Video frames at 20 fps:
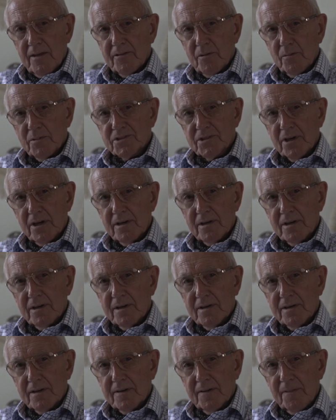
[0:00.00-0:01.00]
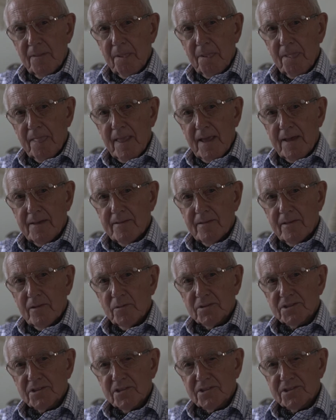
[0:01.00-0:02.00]
was a
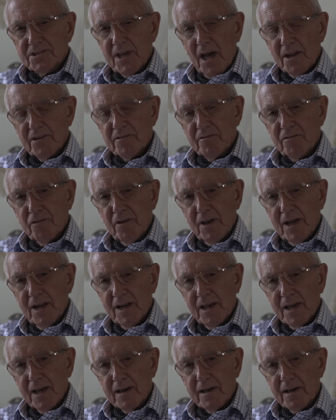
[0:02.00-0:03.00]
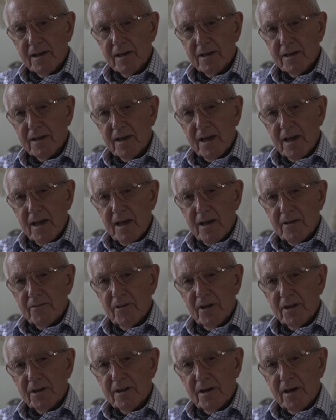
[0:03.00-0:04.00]
sudden feeling
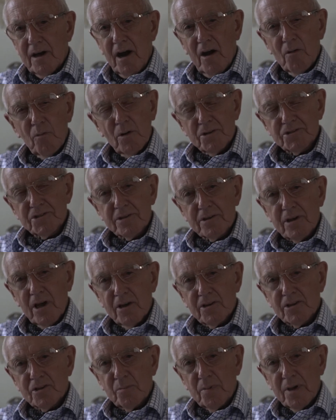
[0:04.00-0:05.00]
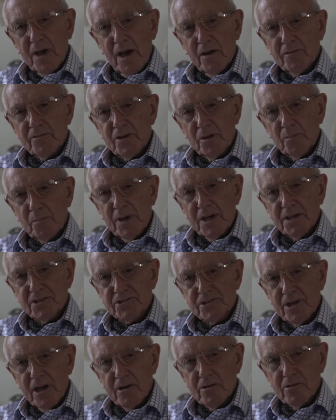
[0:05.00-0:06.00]
that I wasn't going to be able to be
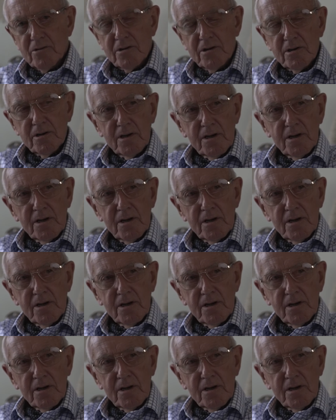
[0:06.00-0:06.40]
so